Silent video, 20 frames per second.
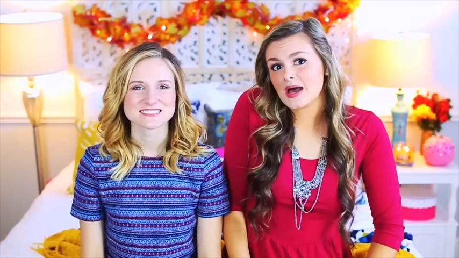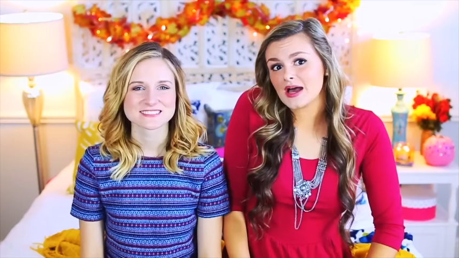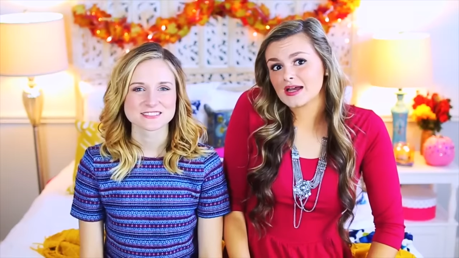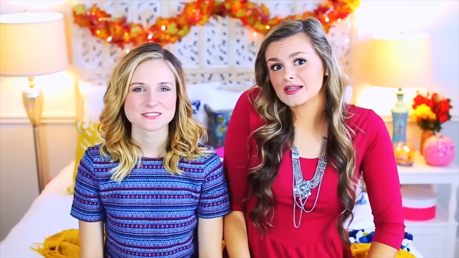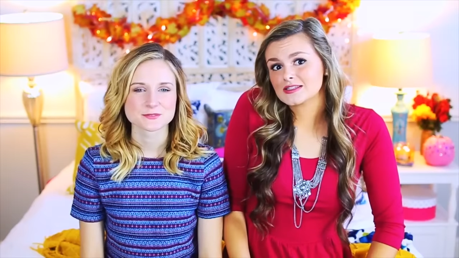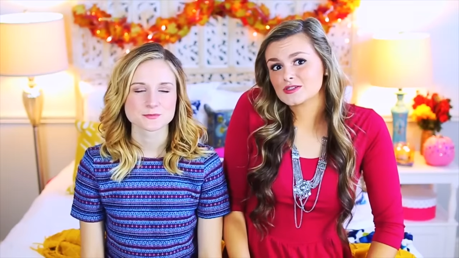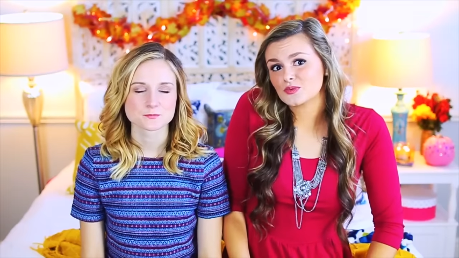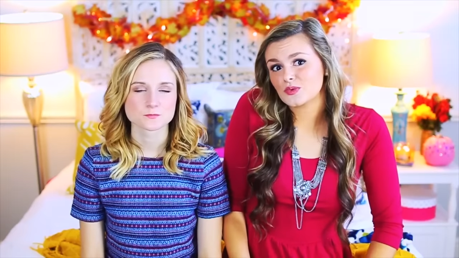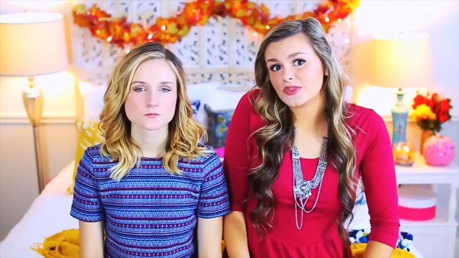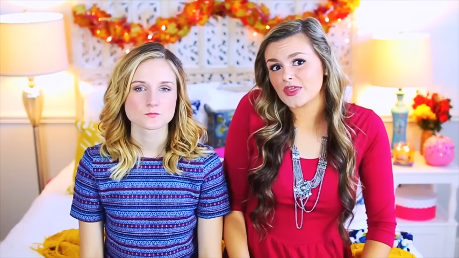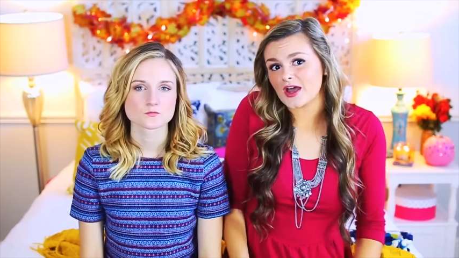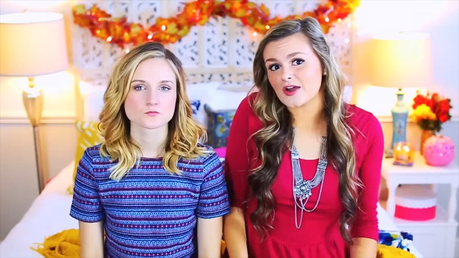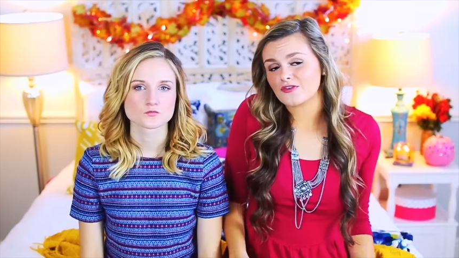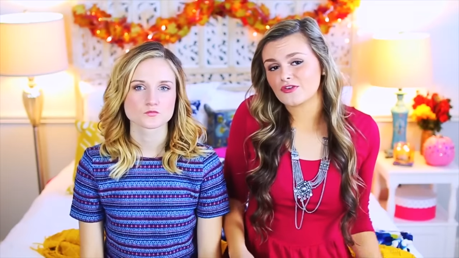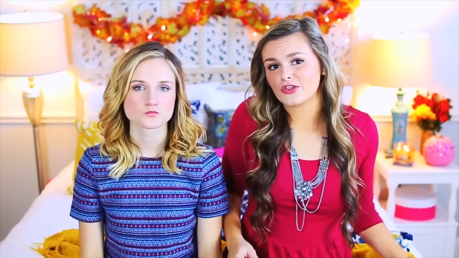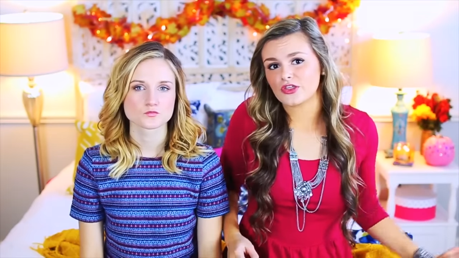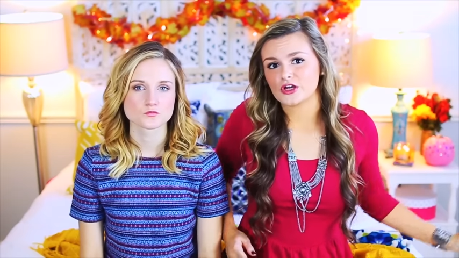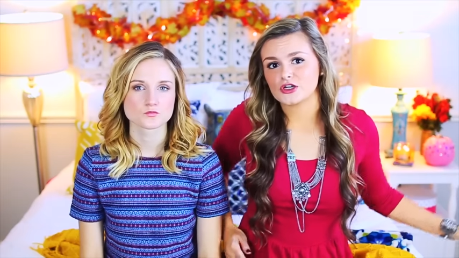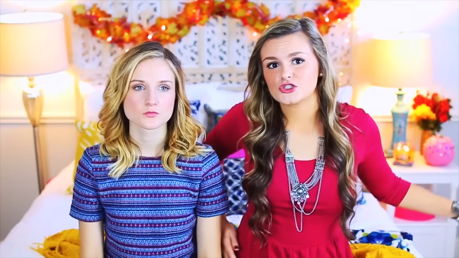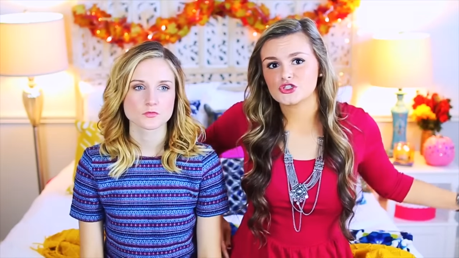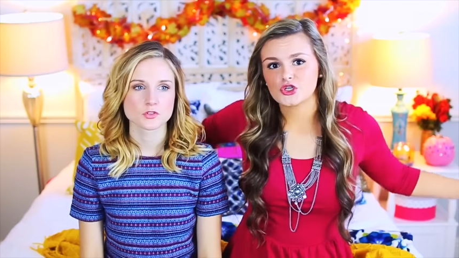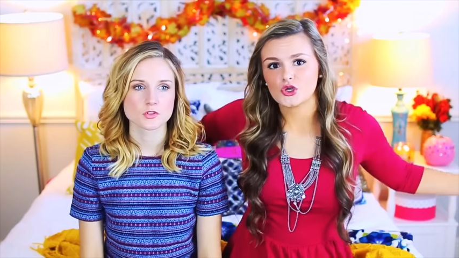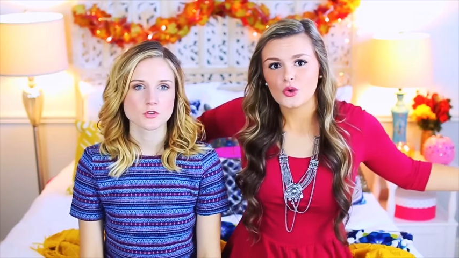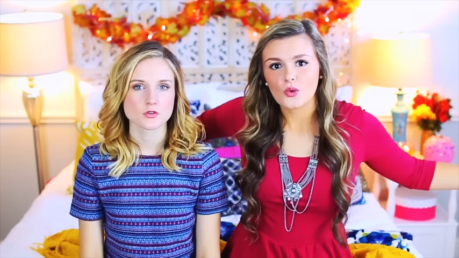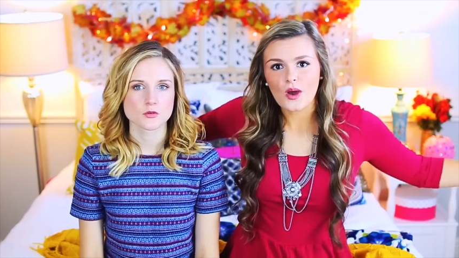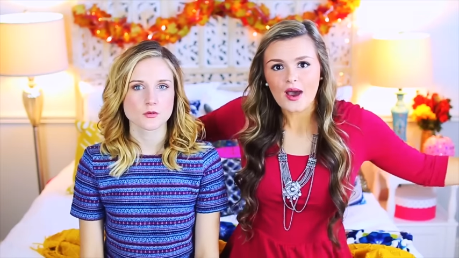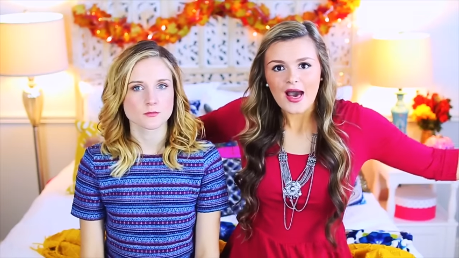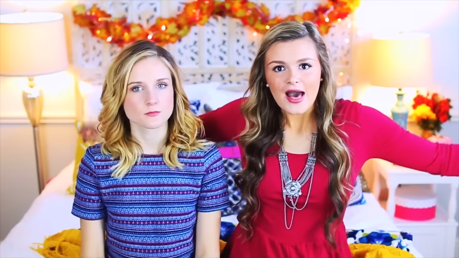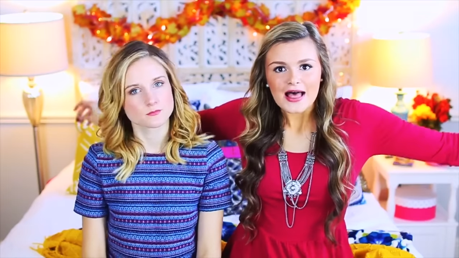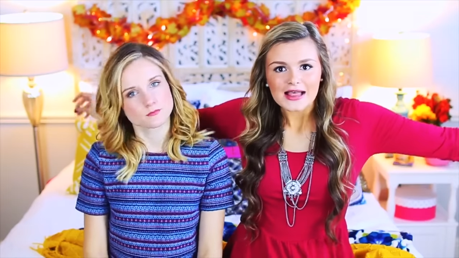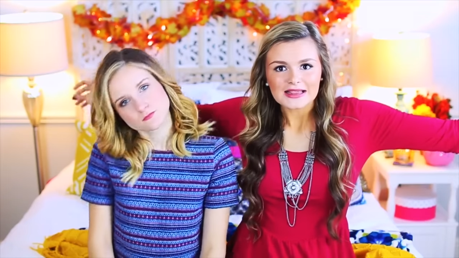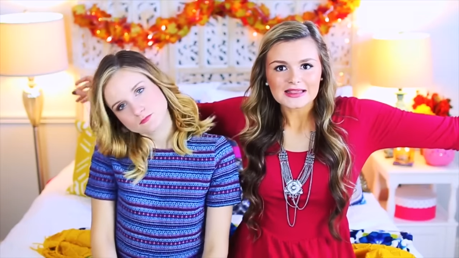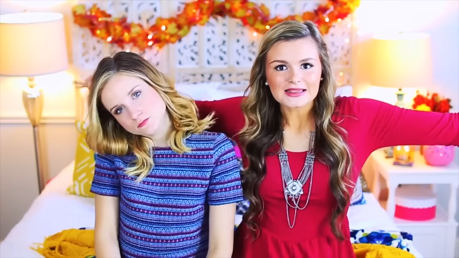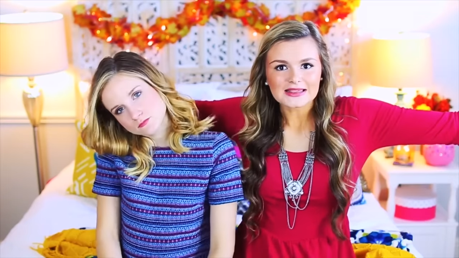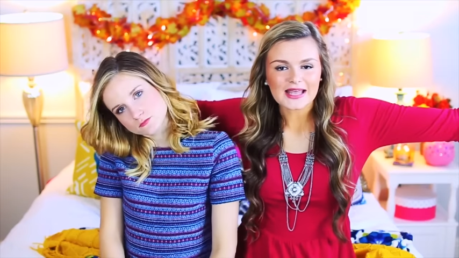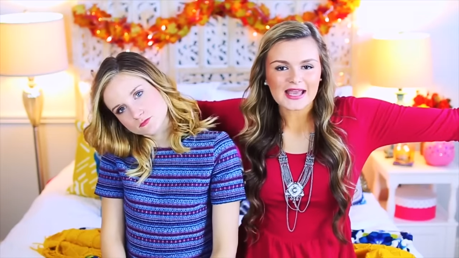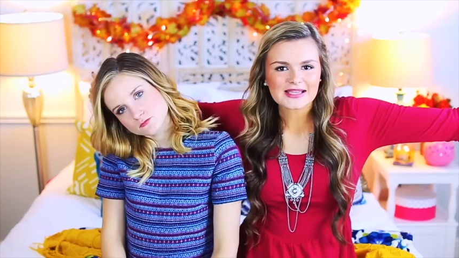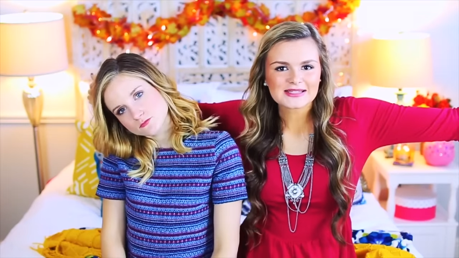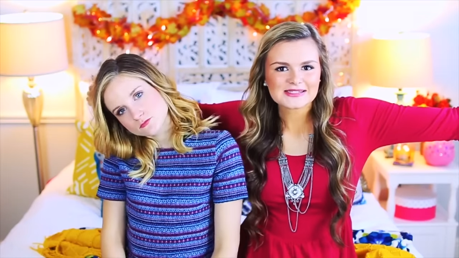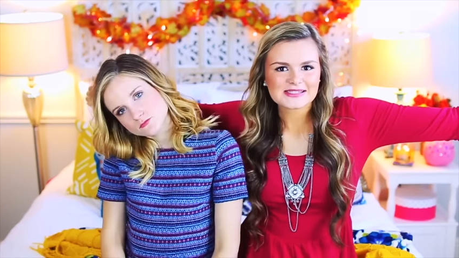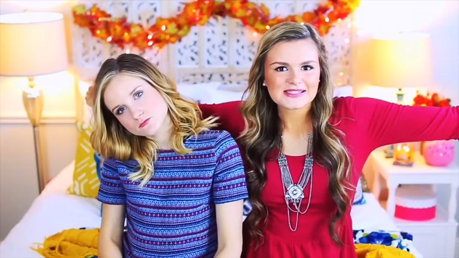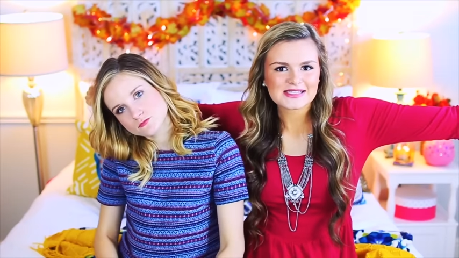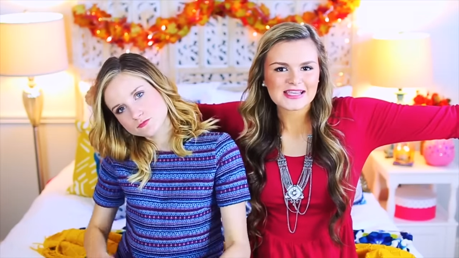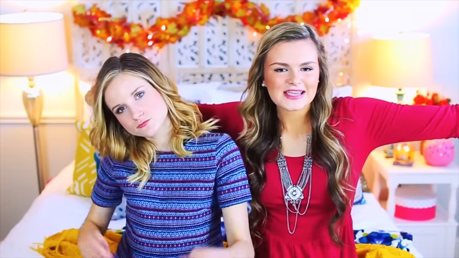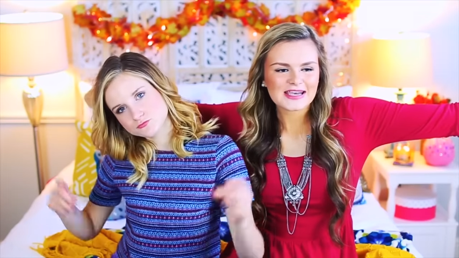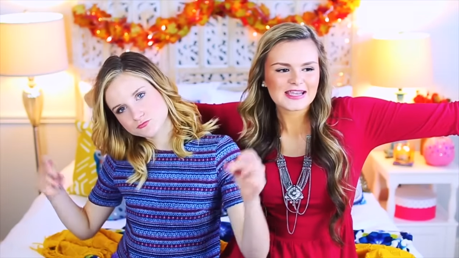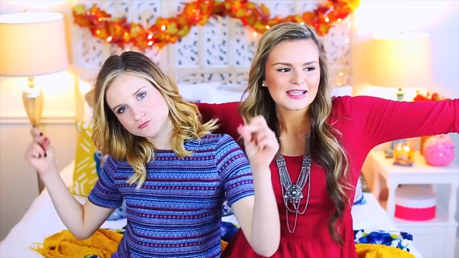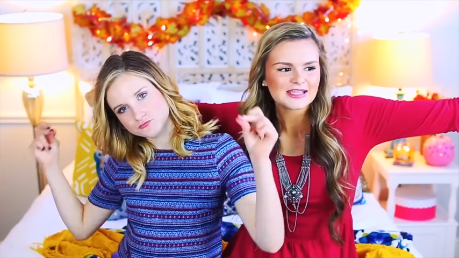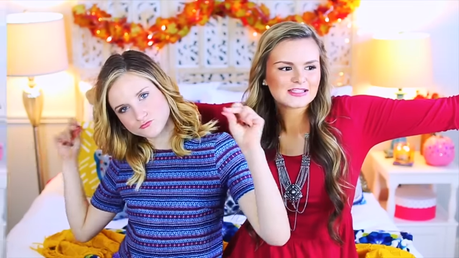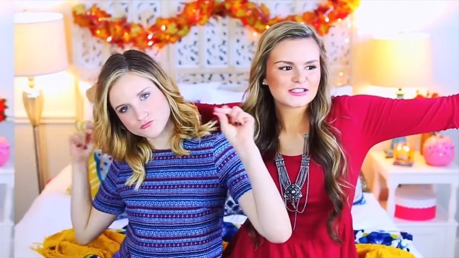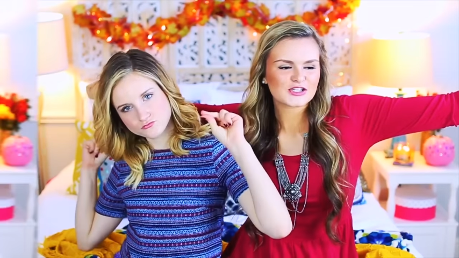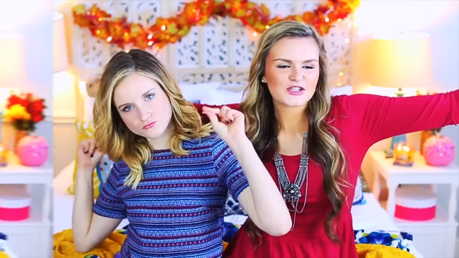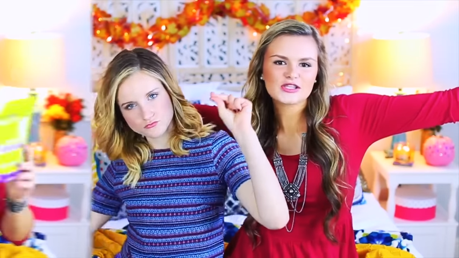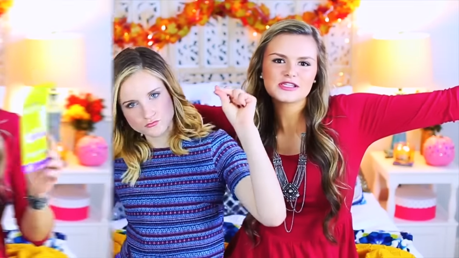Speaker 1: But without further ado, let's get into